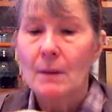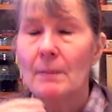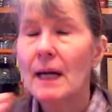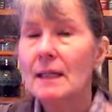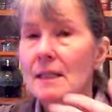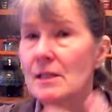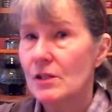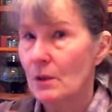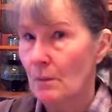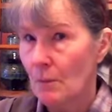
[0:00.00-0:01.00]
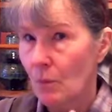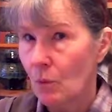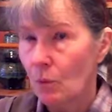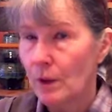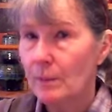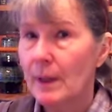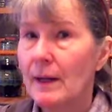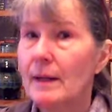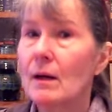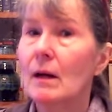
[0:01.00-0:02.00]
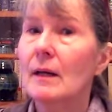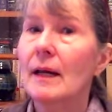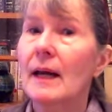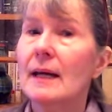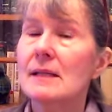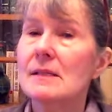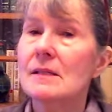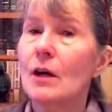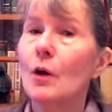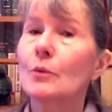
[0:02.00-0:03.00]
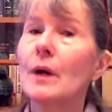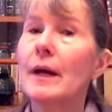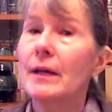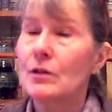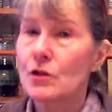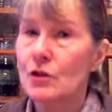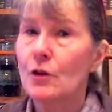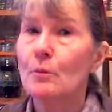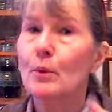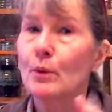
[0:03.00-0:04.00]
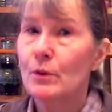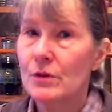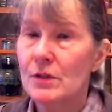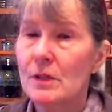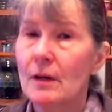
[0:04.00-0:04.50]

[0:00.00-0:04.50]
mechanism whereby God has arranged the births